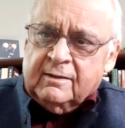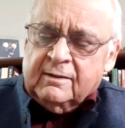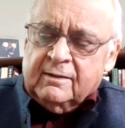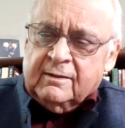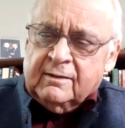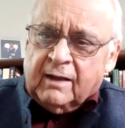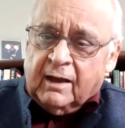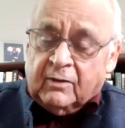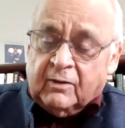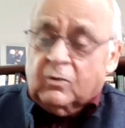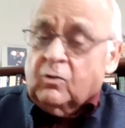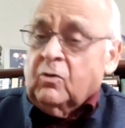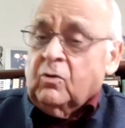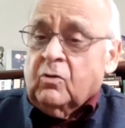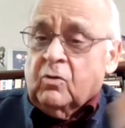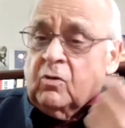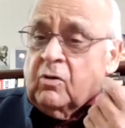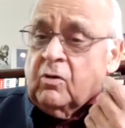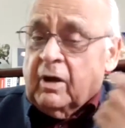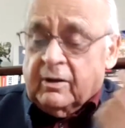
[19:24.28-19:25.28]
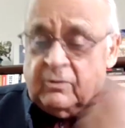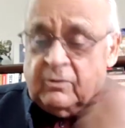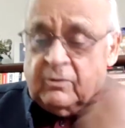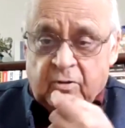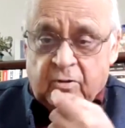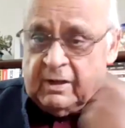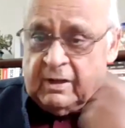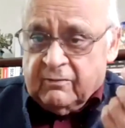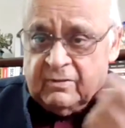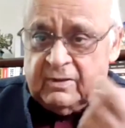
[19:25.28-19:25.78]
I don't know. I don't
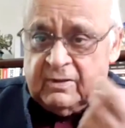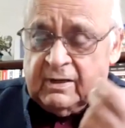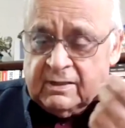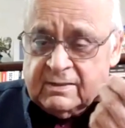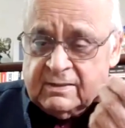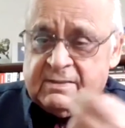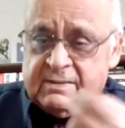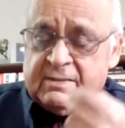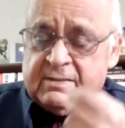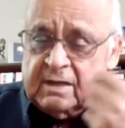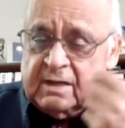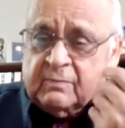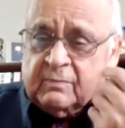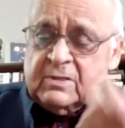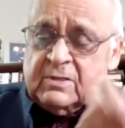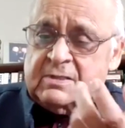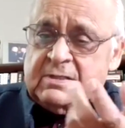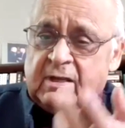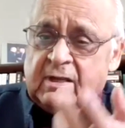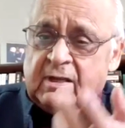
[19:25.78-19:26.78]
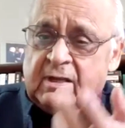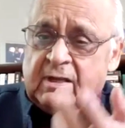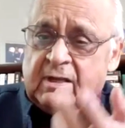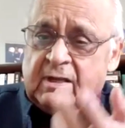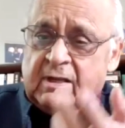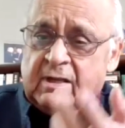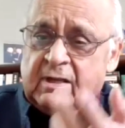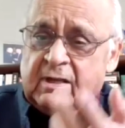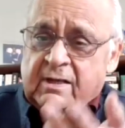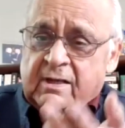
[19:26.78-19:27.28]
have the answers. I'm just
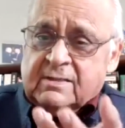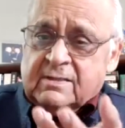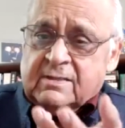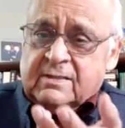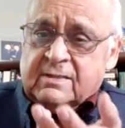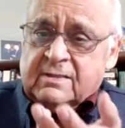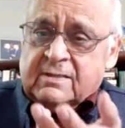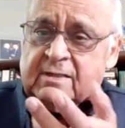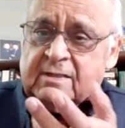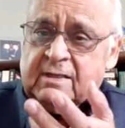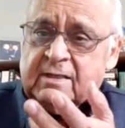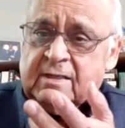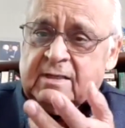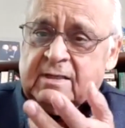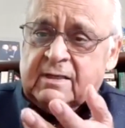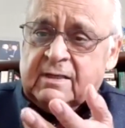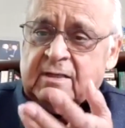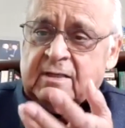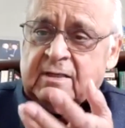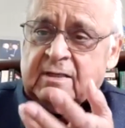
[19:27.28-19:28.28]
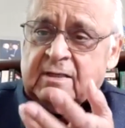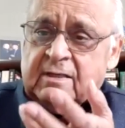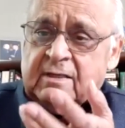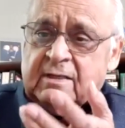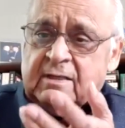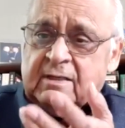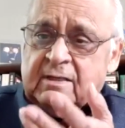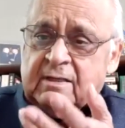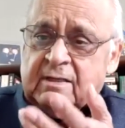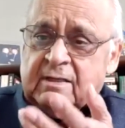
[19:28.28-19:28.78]
asking
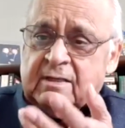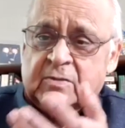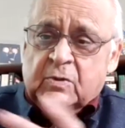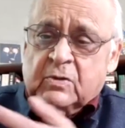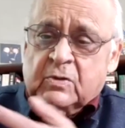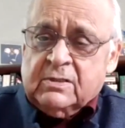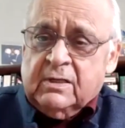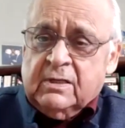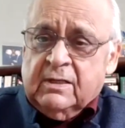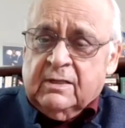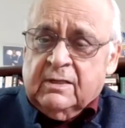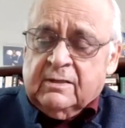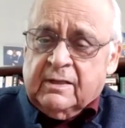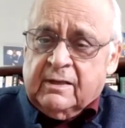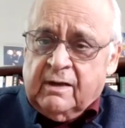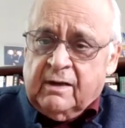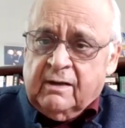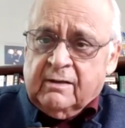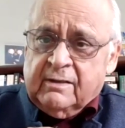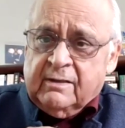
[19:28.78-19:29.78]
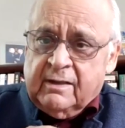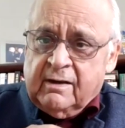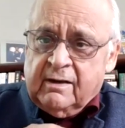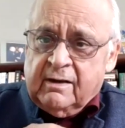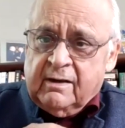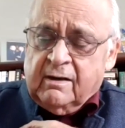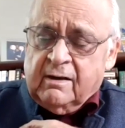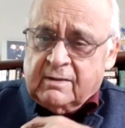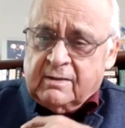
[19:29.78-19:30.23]
these because there are